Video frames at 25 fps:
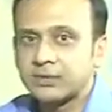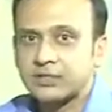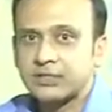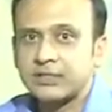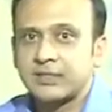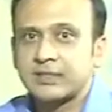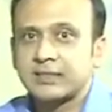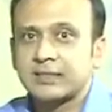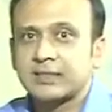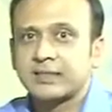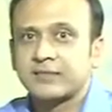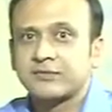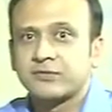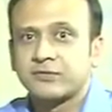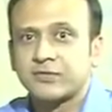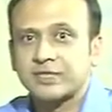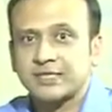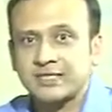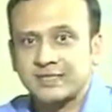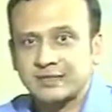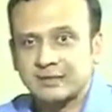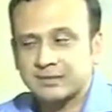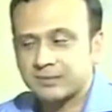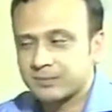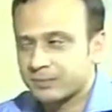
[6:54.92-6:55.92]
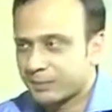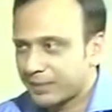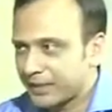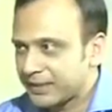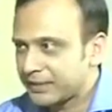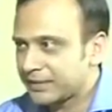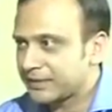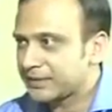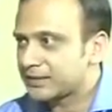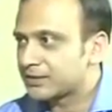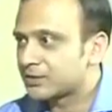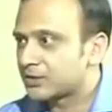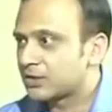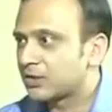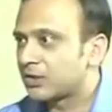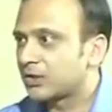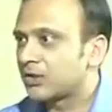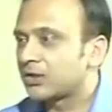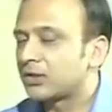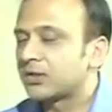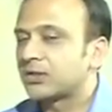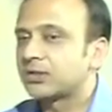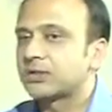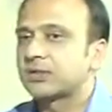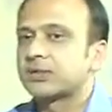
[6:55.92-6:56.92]
say that physical pains
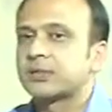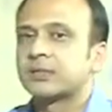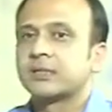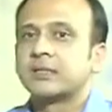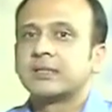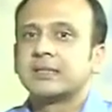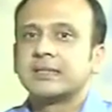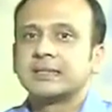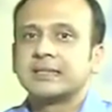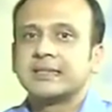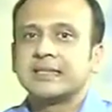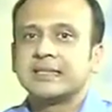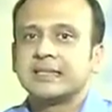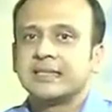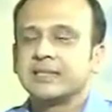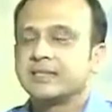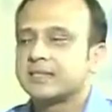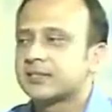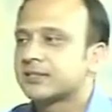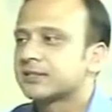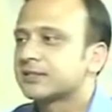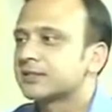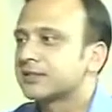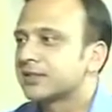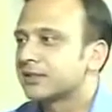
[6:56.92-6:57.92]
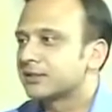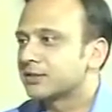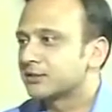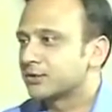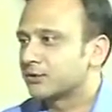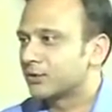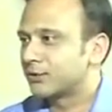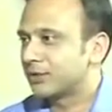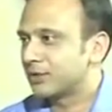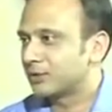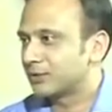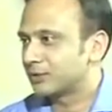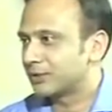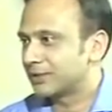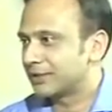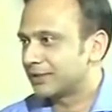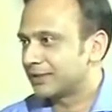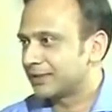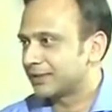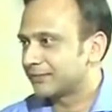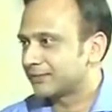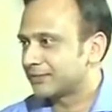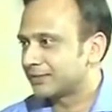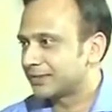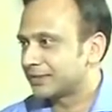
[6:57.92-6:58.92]
are the easiest things to heal with
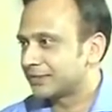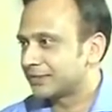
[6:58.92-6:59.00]
EFT.